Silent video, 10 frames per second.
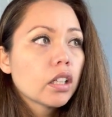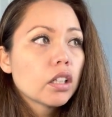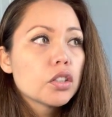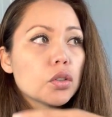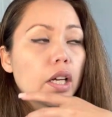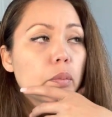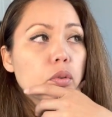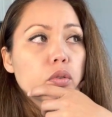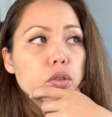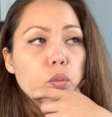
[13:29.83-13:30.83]
So I
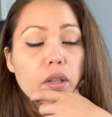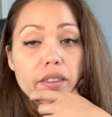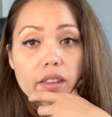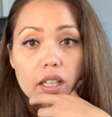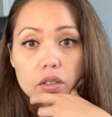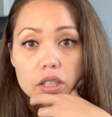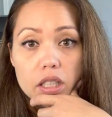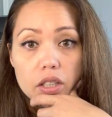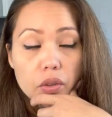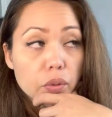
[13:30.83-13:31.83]
pulled
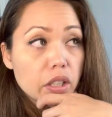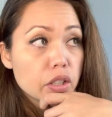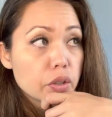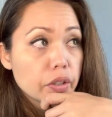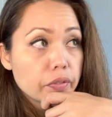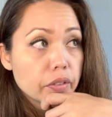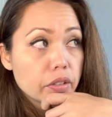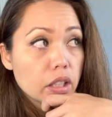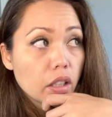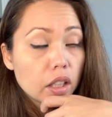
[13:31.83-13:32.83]

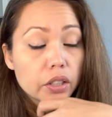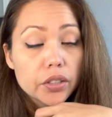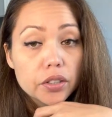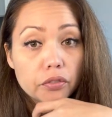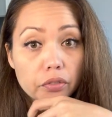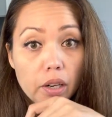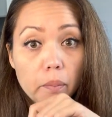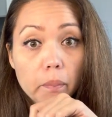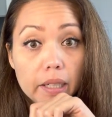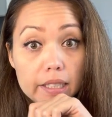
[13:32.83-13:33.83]
$1,350
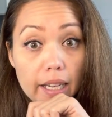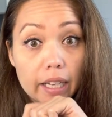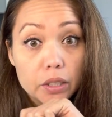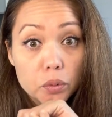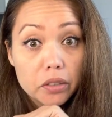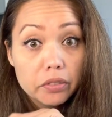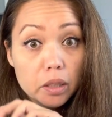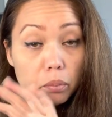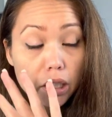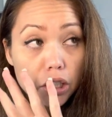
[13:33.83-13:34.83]
from my tax
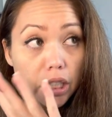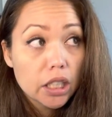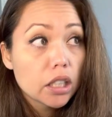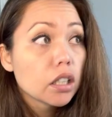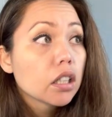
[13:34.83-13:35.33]
refund budget